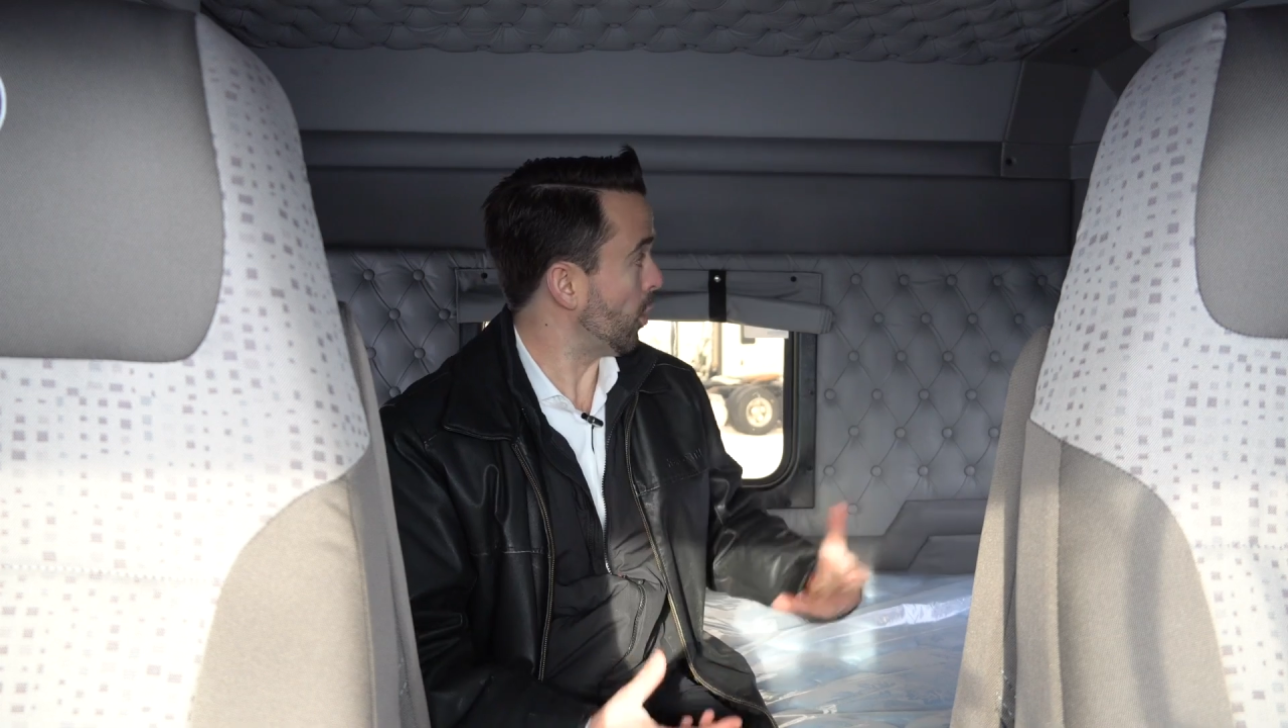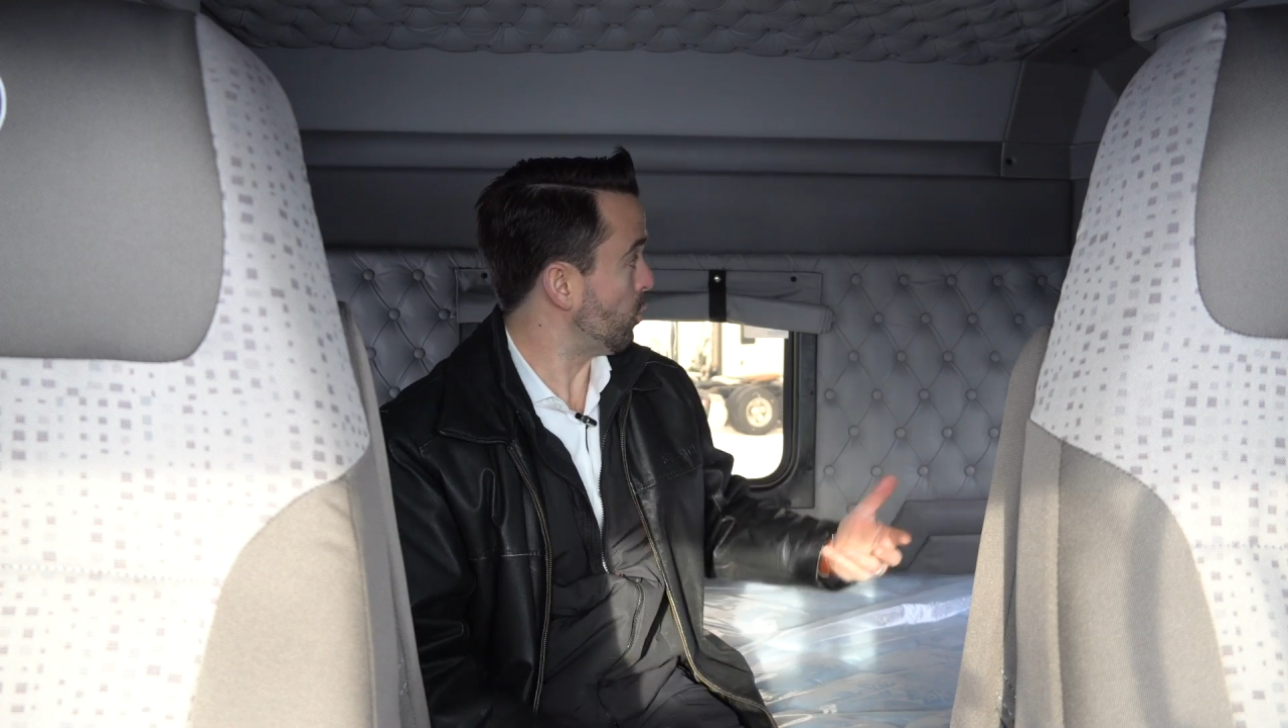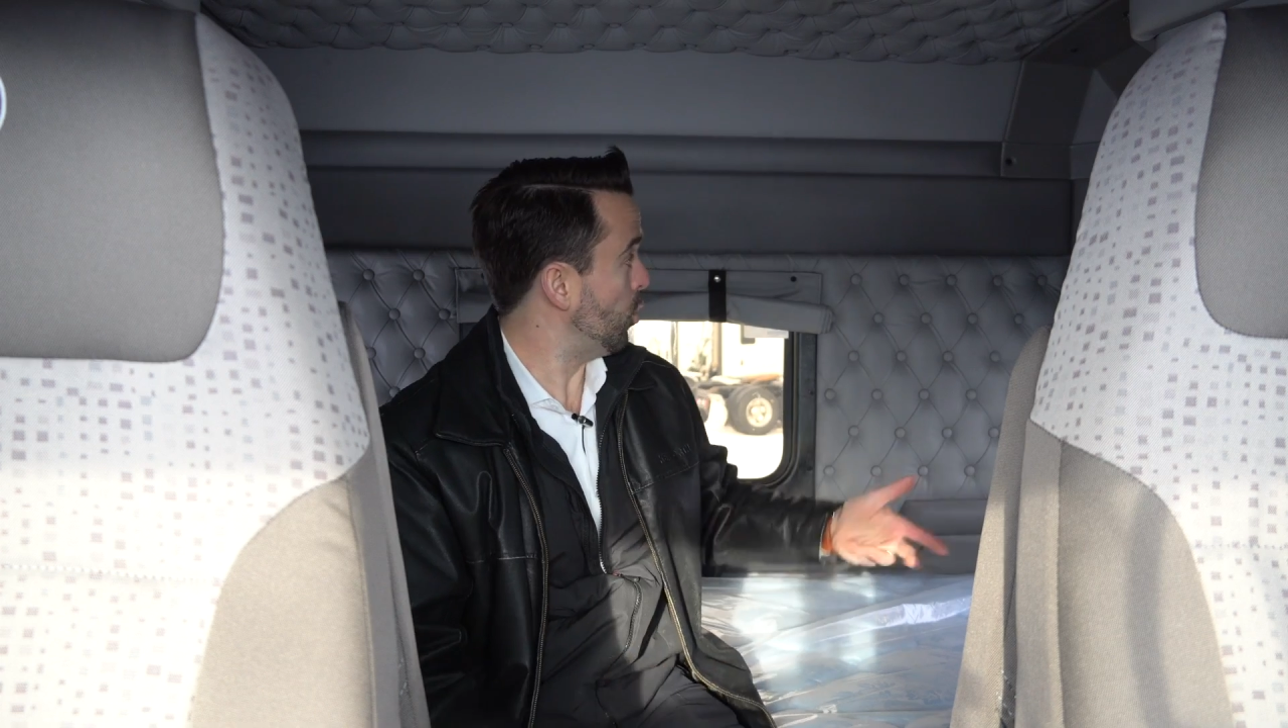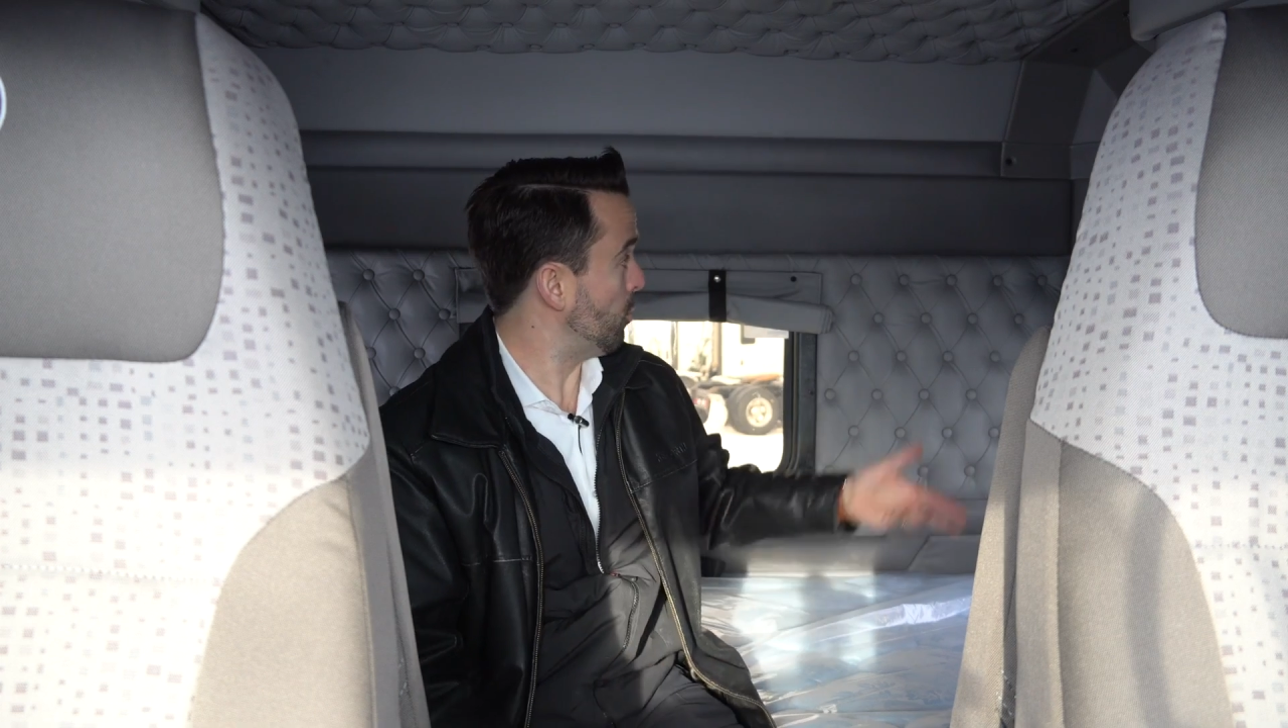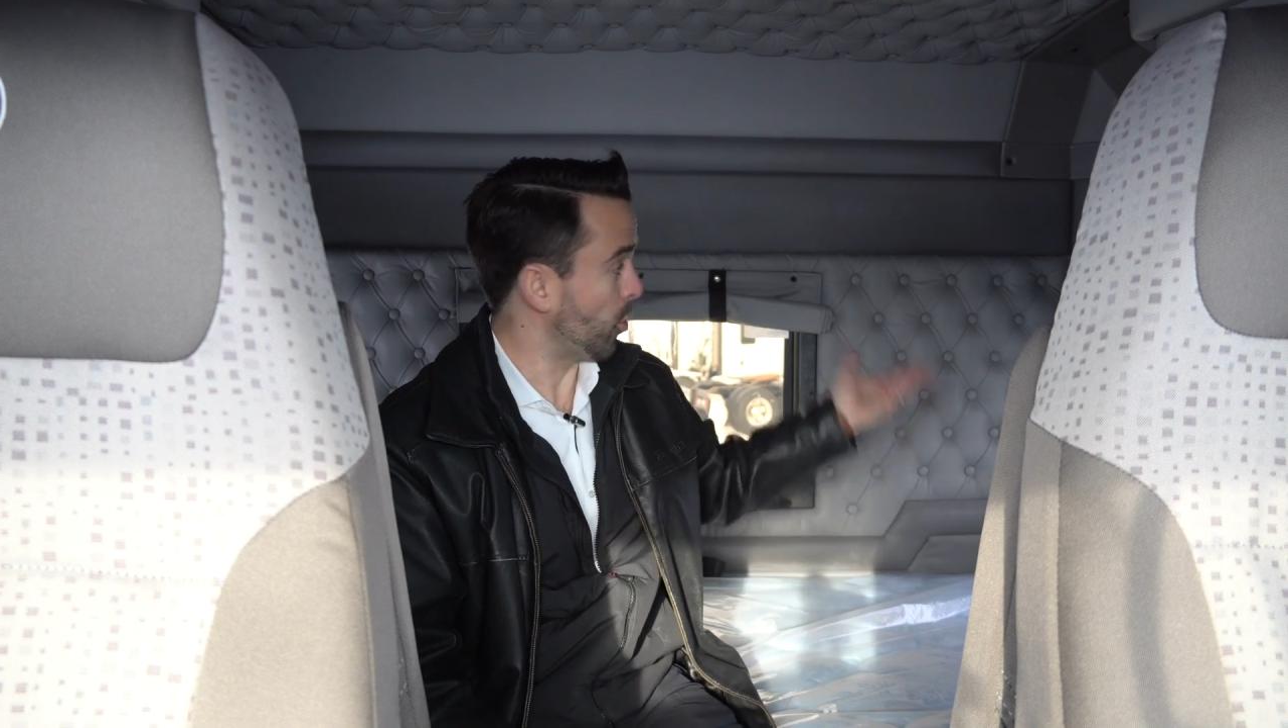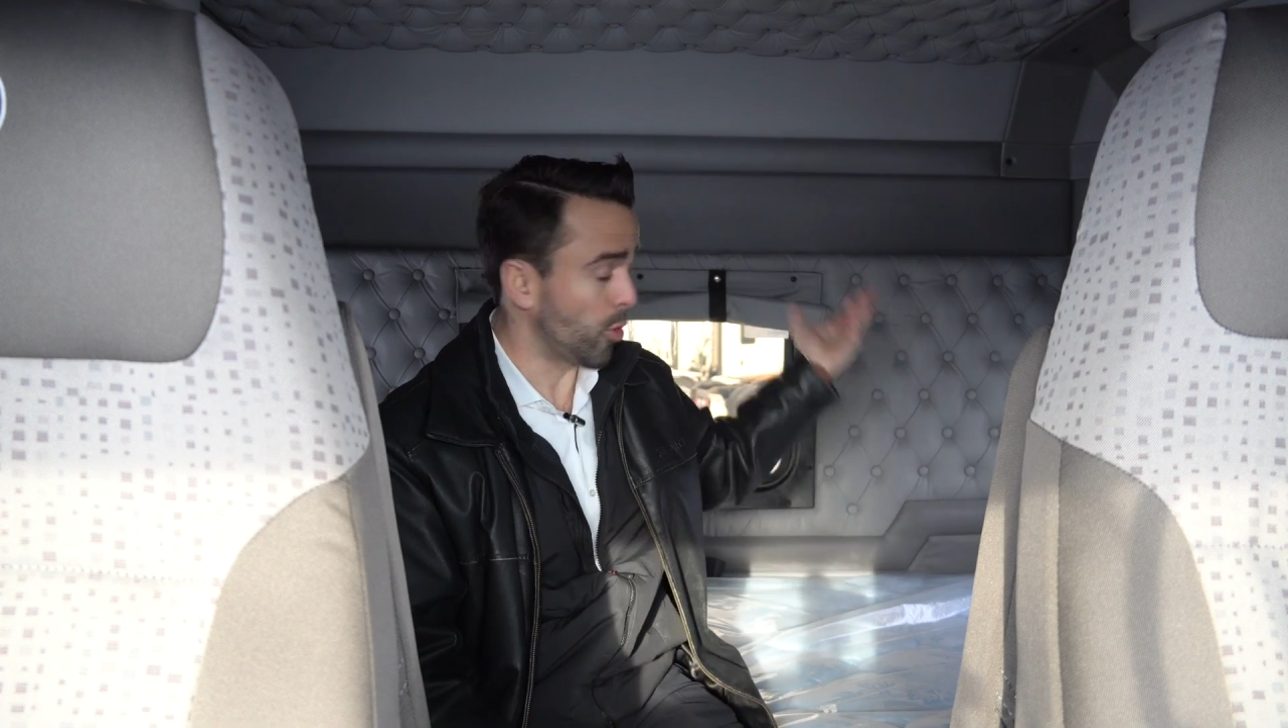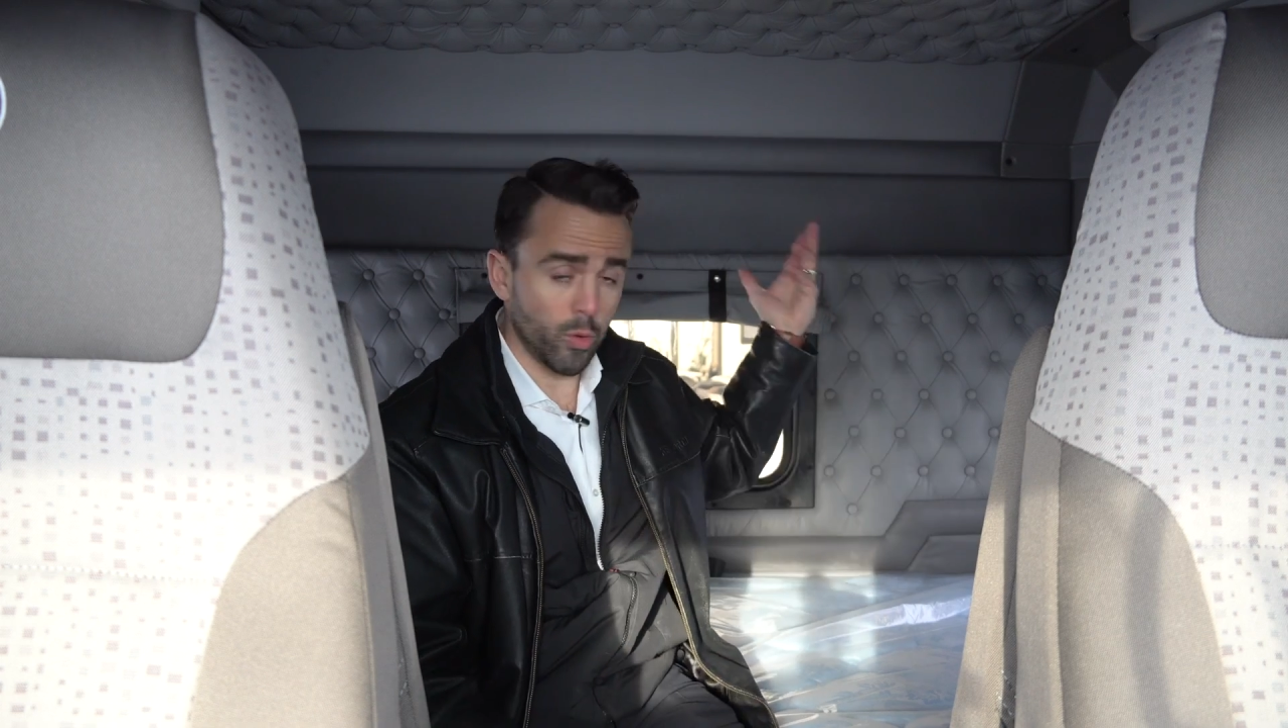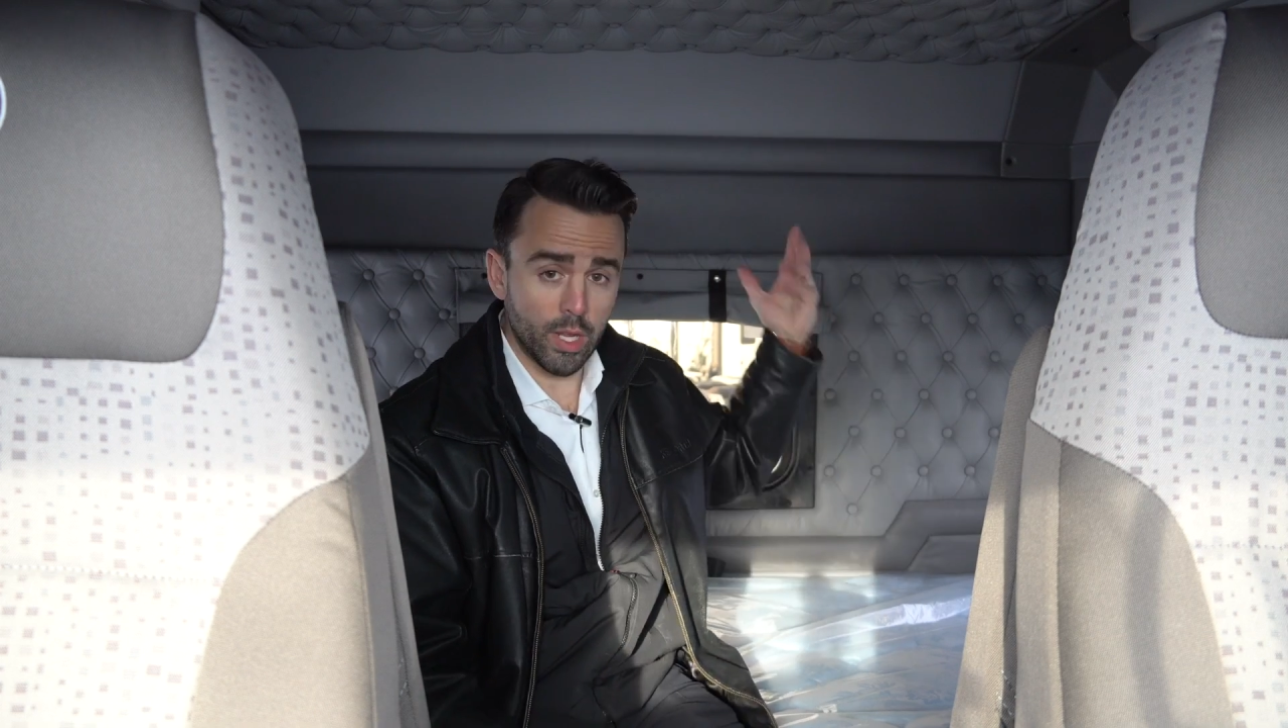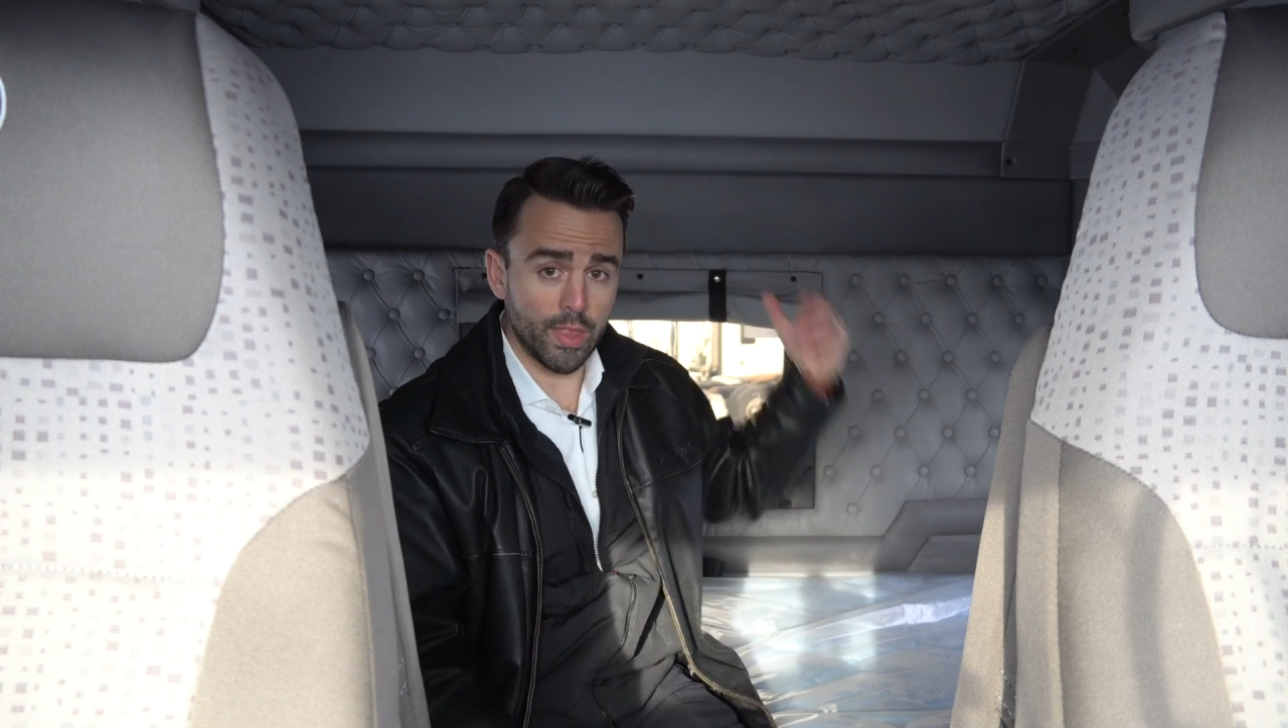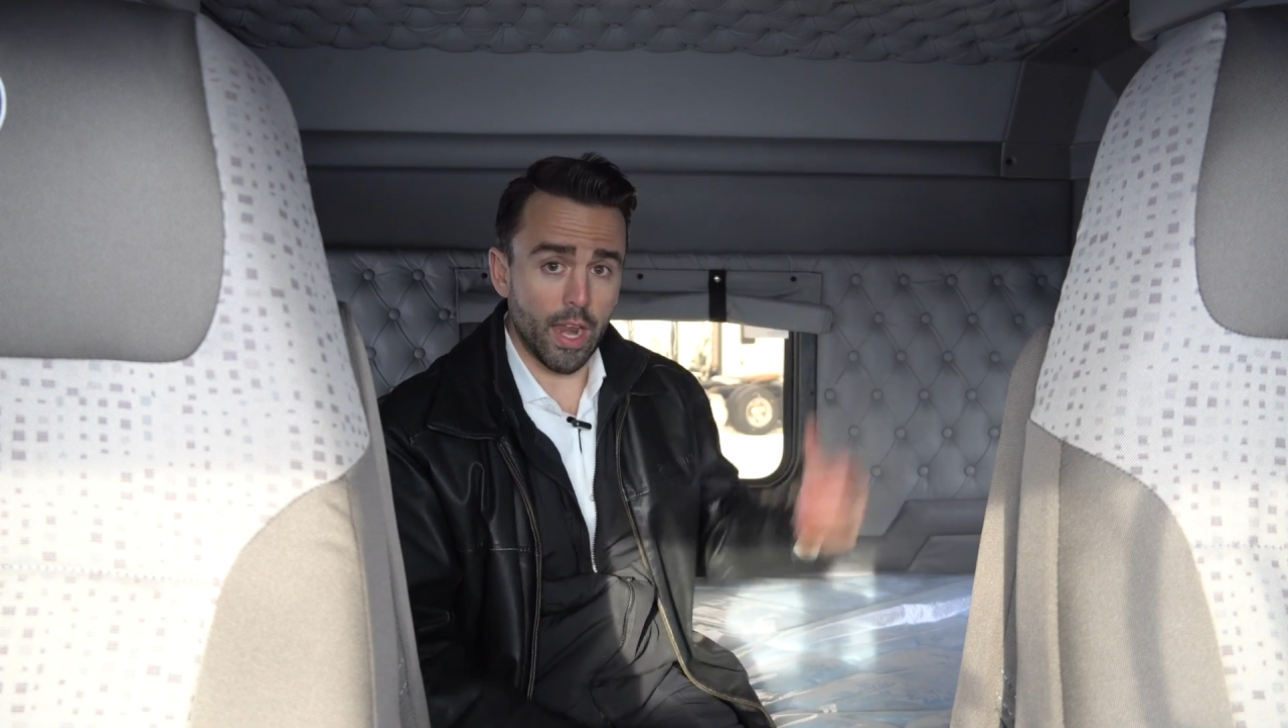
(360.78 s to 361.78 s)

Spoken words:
of room or don't need